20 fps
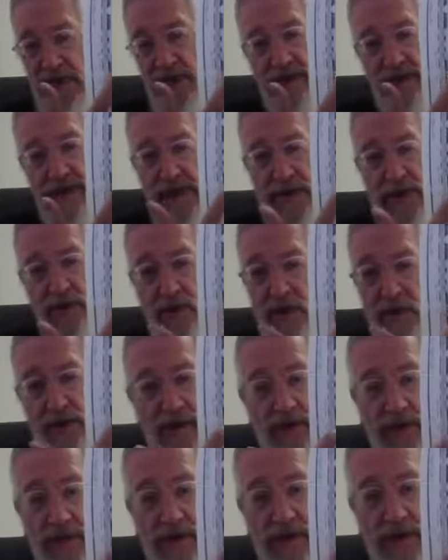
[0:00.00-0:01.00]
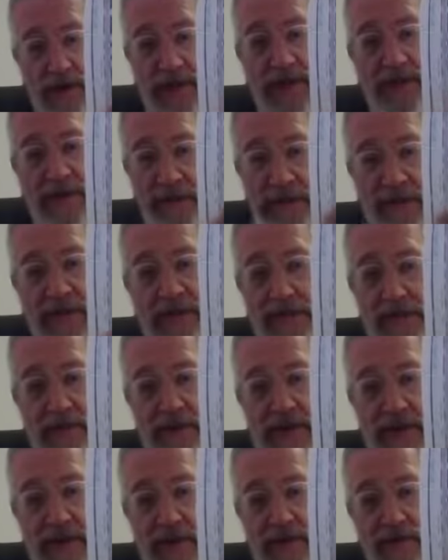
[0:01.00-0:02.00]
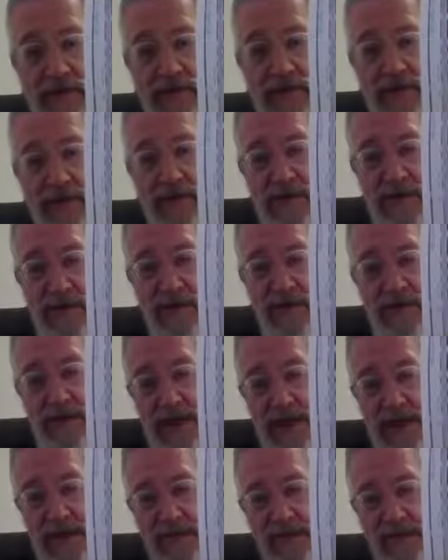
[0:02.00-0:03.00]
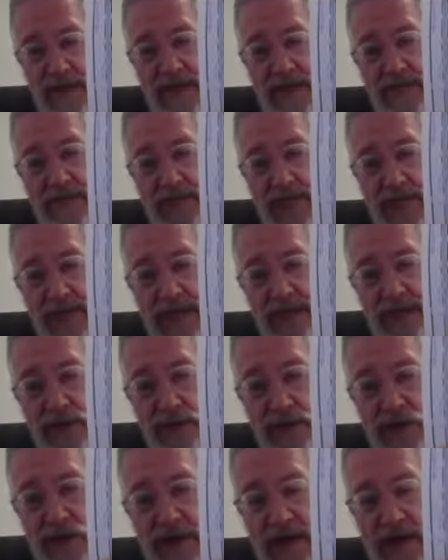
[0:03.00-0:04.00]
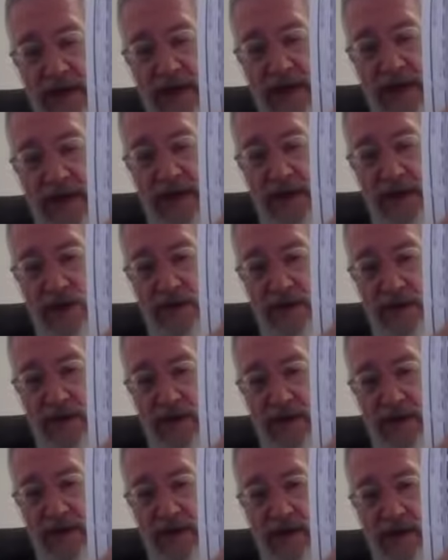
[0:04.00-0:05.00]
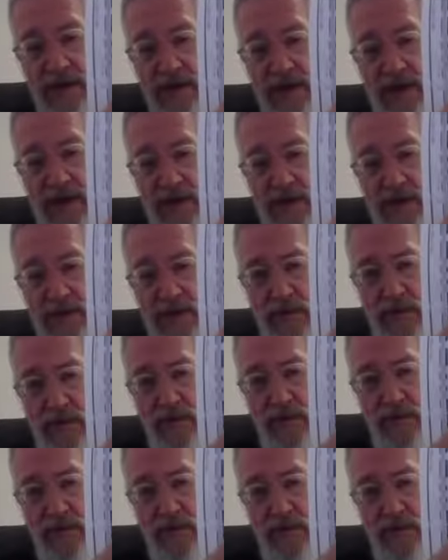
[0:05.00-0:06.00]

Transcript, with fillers: depending how you want to look at it. It's 11 by 135. That's where a Yisrael can go.